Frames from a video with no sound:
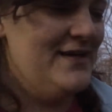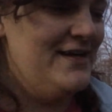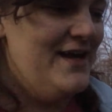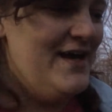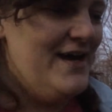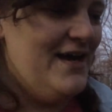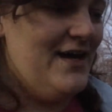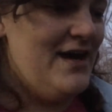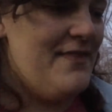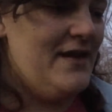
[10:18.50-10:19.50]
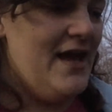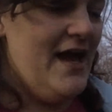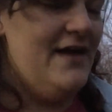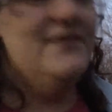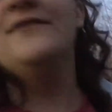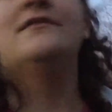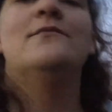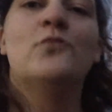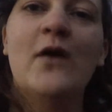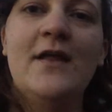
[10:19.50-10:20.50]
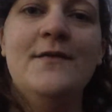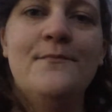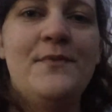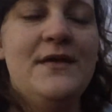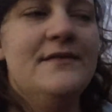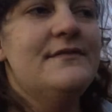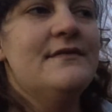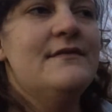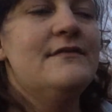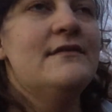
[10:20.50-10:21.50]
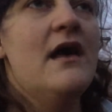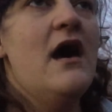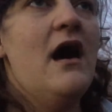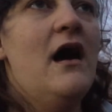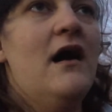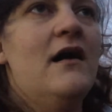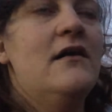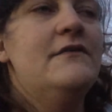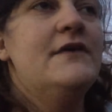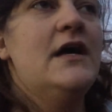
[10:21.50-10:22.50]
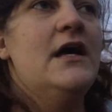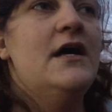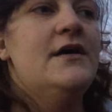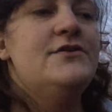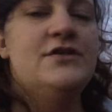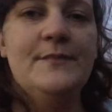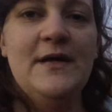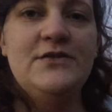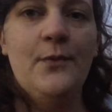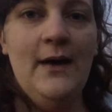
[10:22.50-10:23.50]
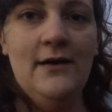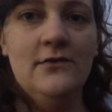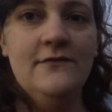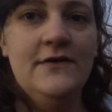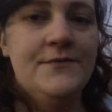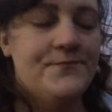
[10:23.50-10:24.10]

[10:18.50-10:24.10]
uh, and then I had some random pieces of two by 12